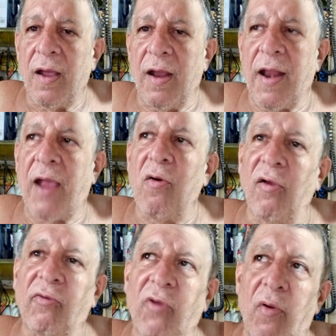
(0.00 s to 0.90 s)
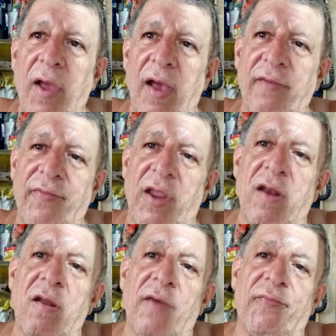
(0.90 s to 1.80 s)
And I also have
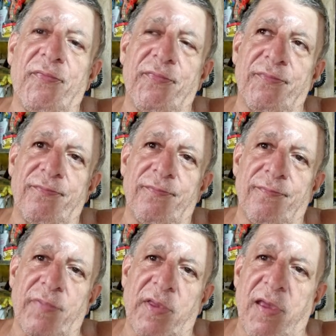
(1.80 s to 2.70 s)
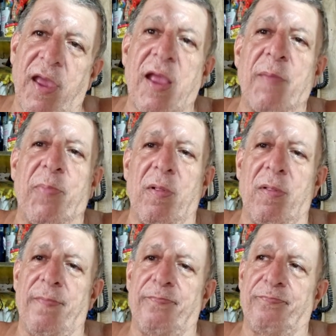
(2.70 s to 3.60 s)
enough cable.
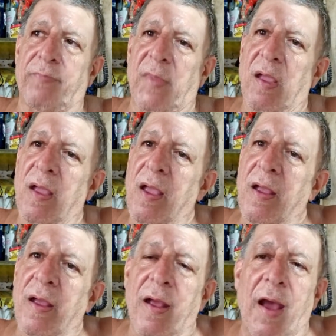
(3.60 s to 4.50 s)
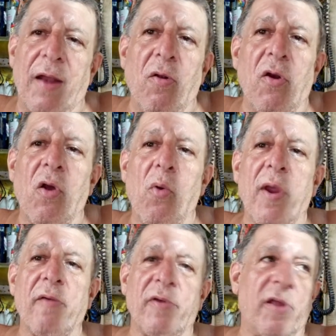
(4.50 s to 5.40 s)
I don't know
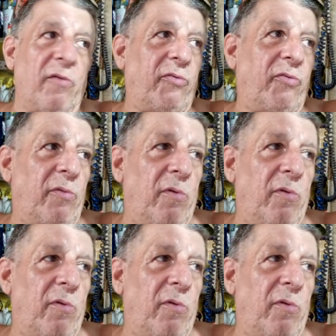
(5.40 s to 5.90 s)
where it is.